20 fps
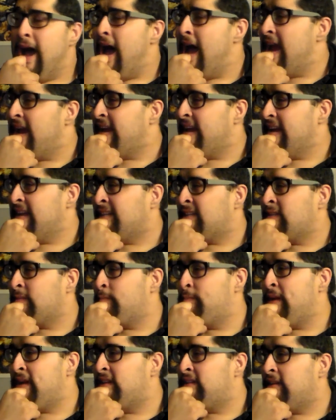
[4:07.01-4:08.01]
I can't
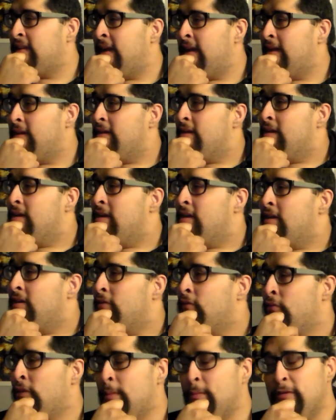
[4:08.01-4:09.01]
speak today.
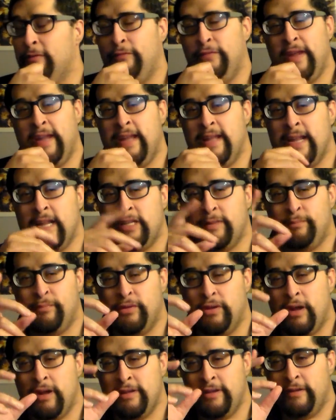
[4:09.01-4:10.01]
Rubber thingy that you
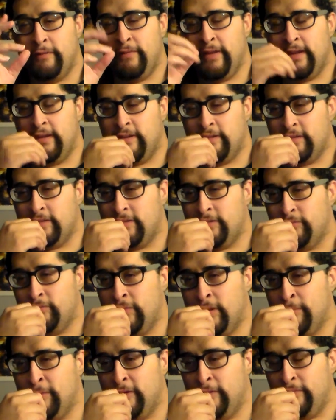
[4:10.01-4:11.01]
put on your fingers.
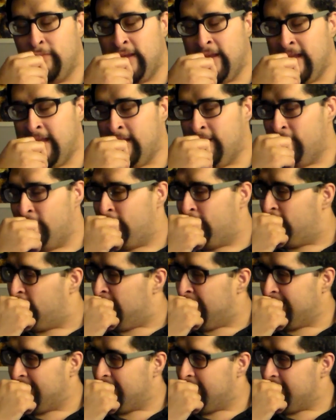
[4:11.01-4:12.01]
Rubber thingy.
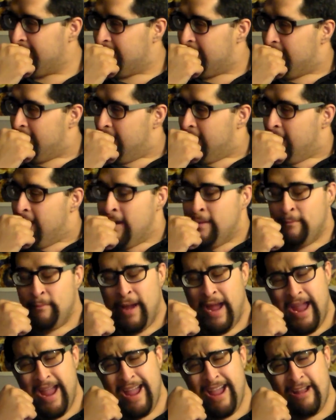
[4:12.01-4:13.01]
Fucking
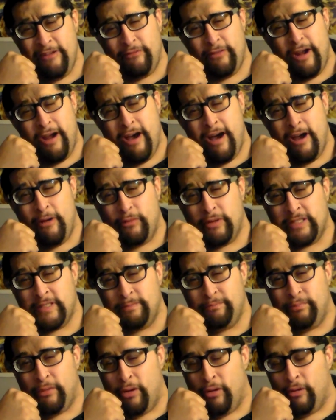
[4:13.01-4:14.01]
man, Raw
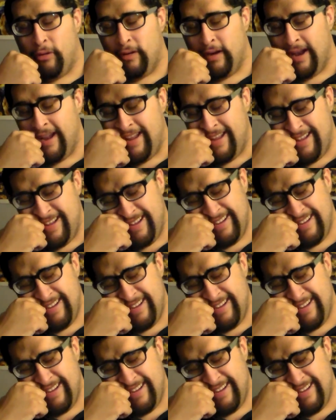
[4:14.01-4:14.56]
was boring.